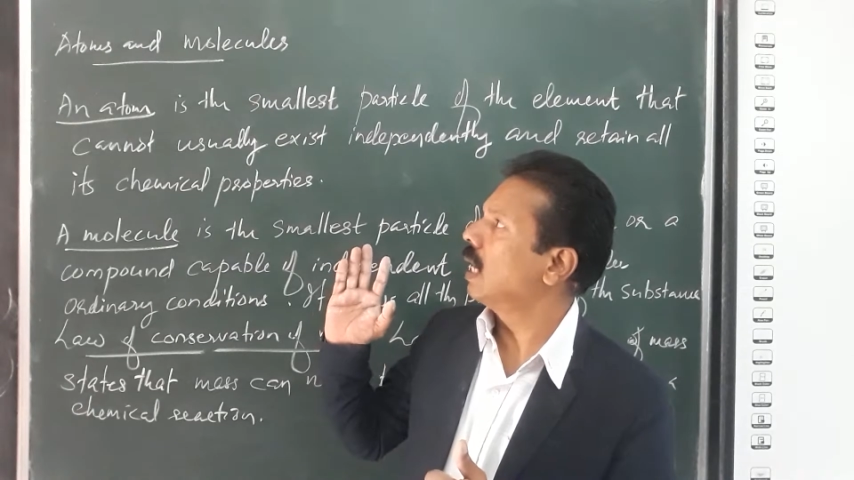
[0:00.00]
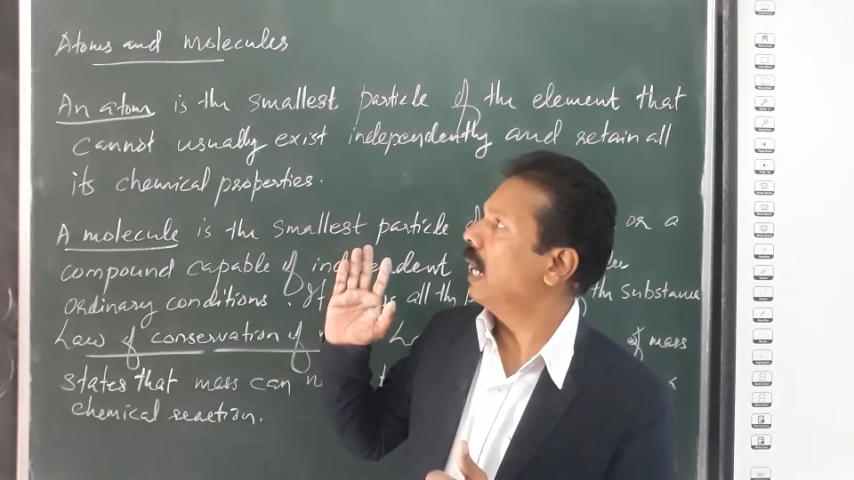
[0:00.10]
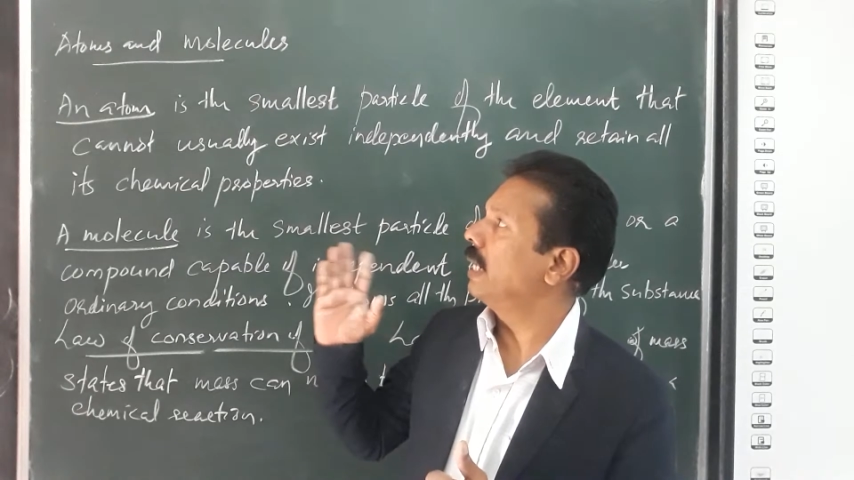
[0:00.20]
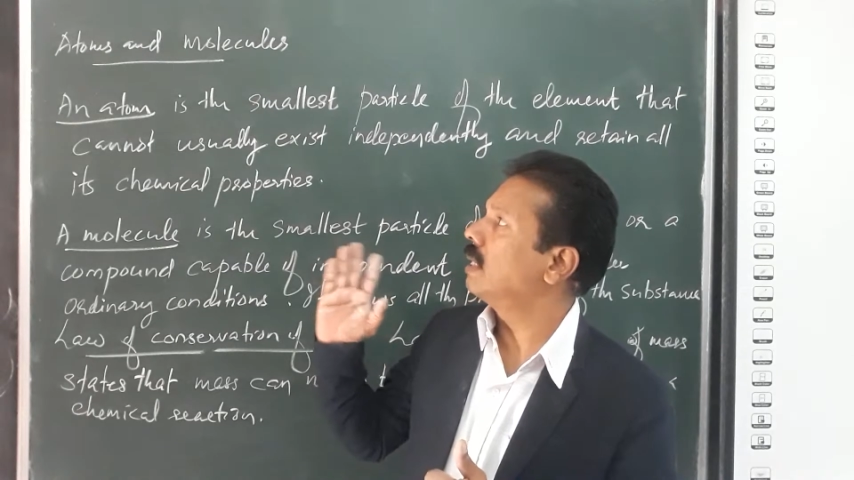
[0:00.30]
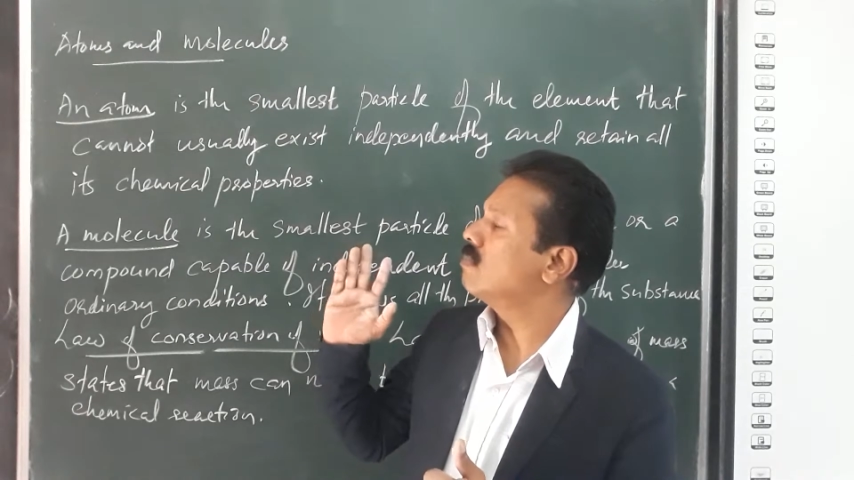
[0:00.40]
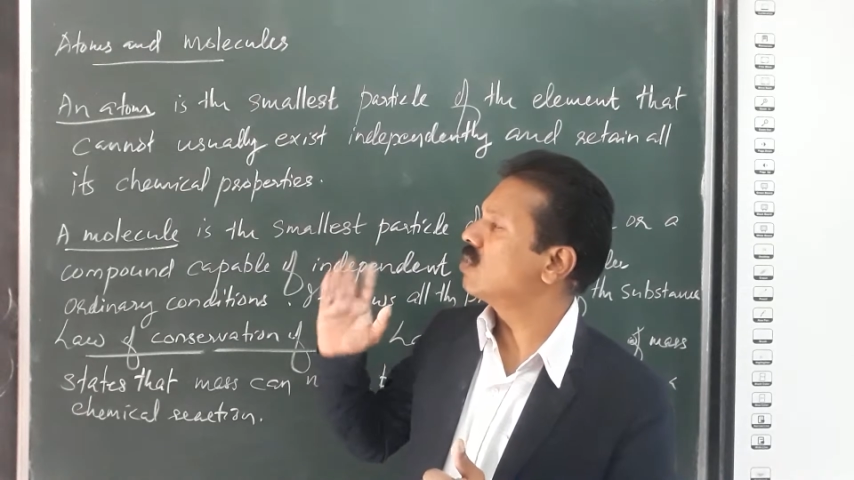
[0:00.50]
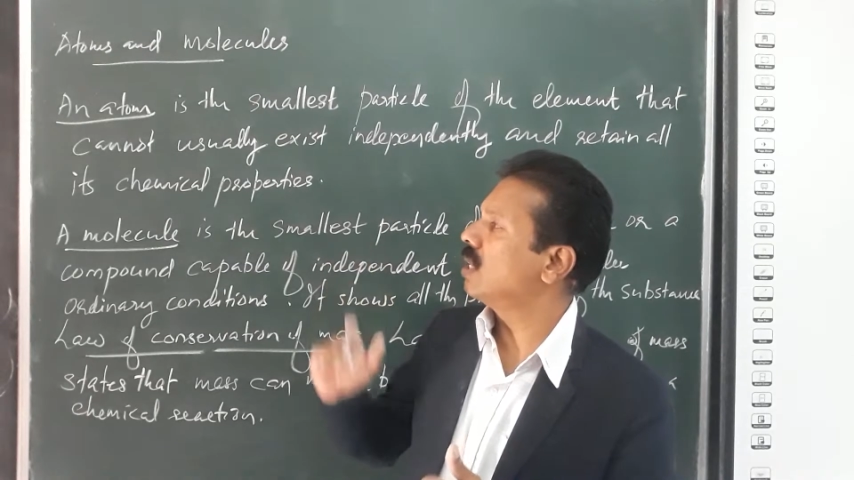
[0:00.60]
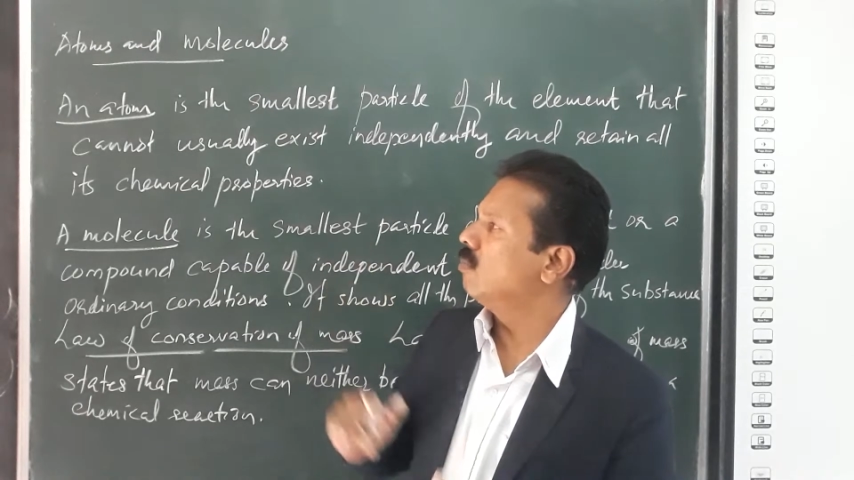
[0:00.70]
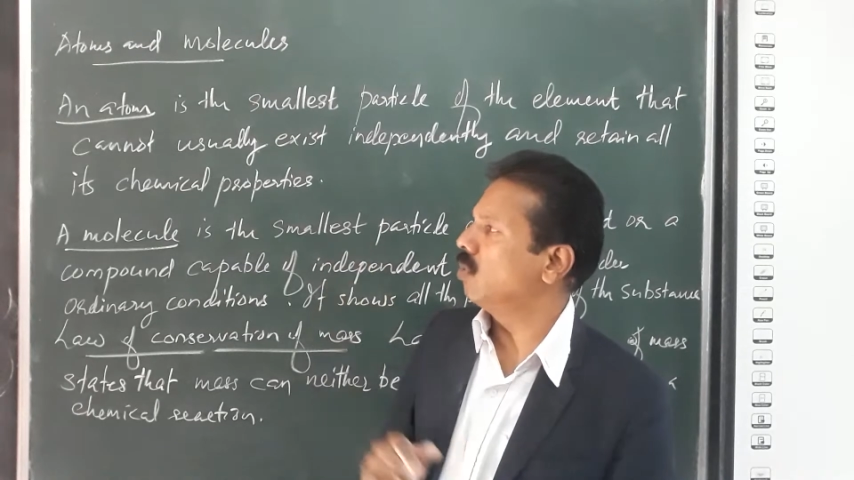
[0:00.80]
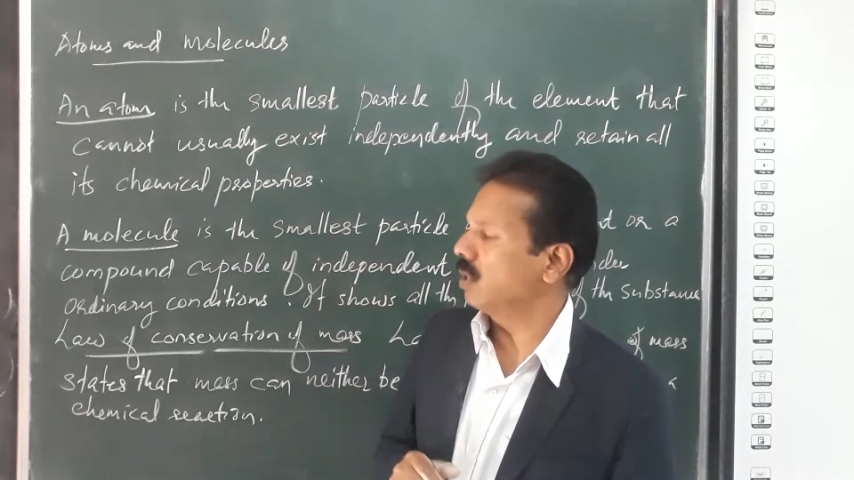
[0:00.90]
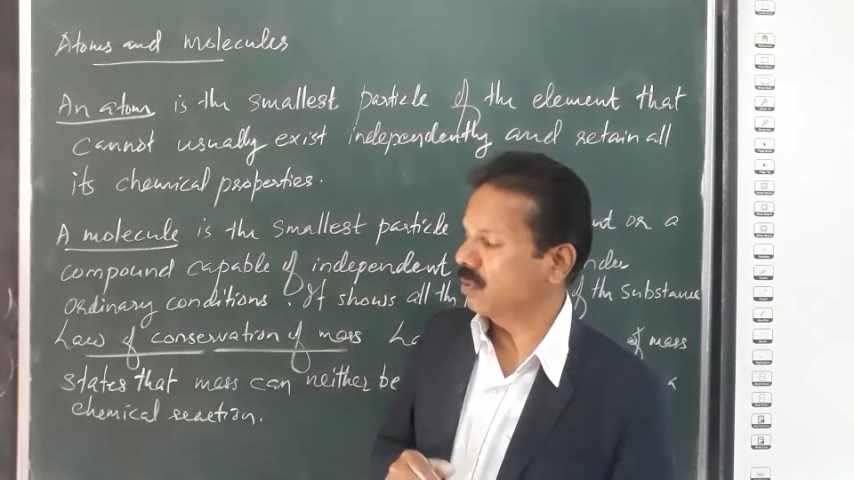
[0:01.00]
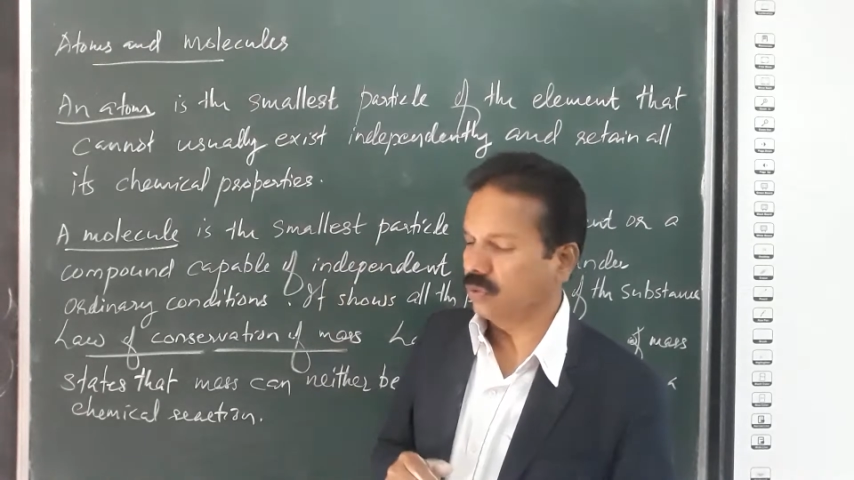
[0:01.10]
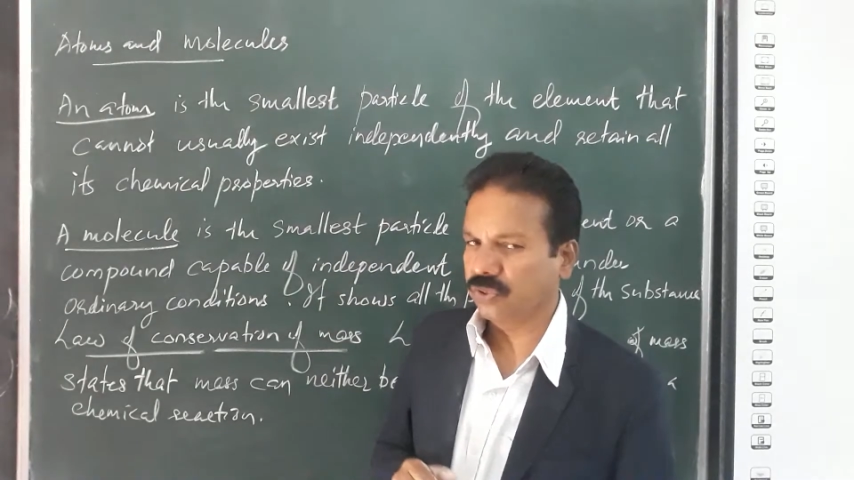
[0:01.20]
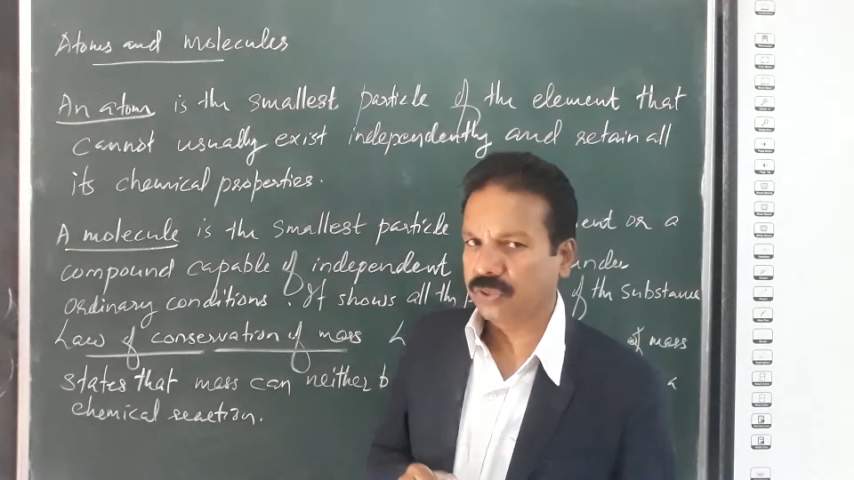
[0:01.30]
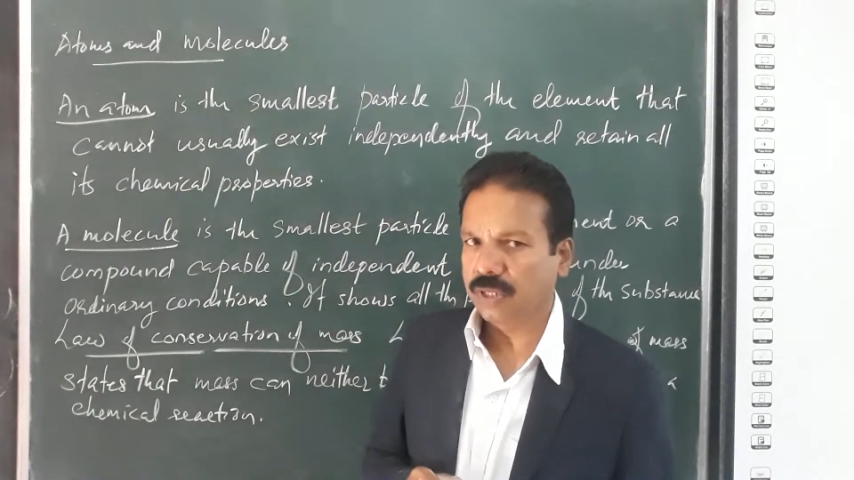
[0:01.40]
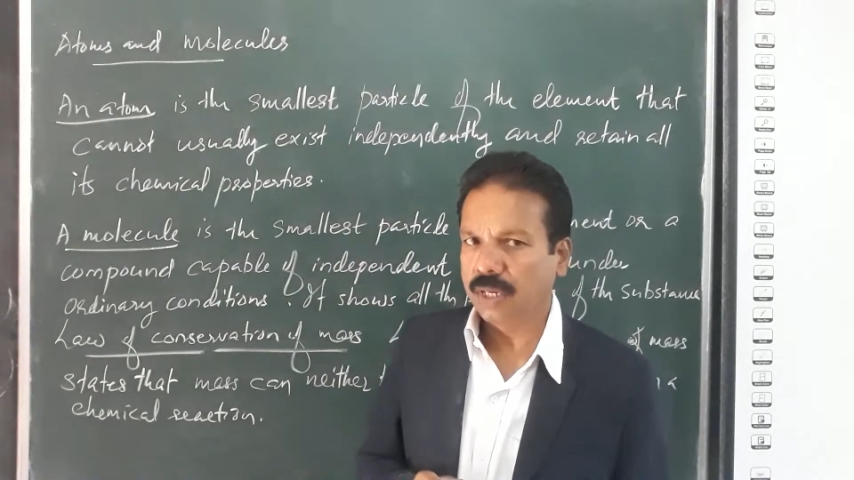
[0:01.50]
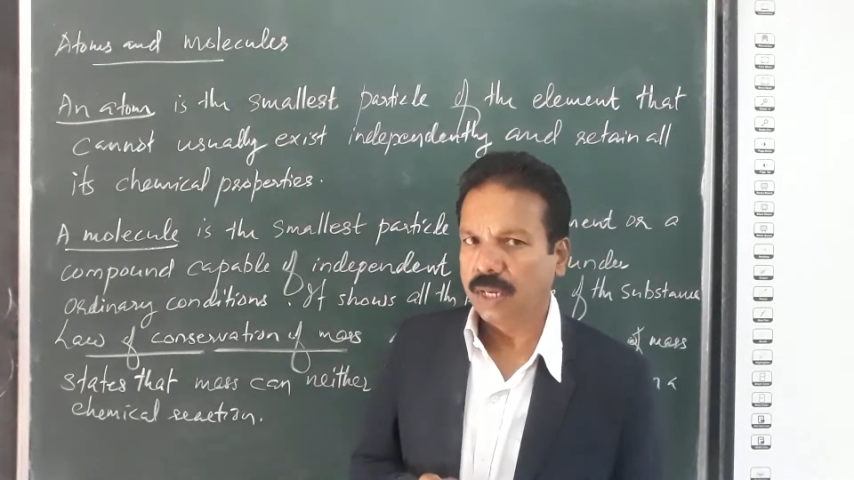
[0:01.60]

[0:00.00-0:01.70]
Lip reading: atoms and molecules.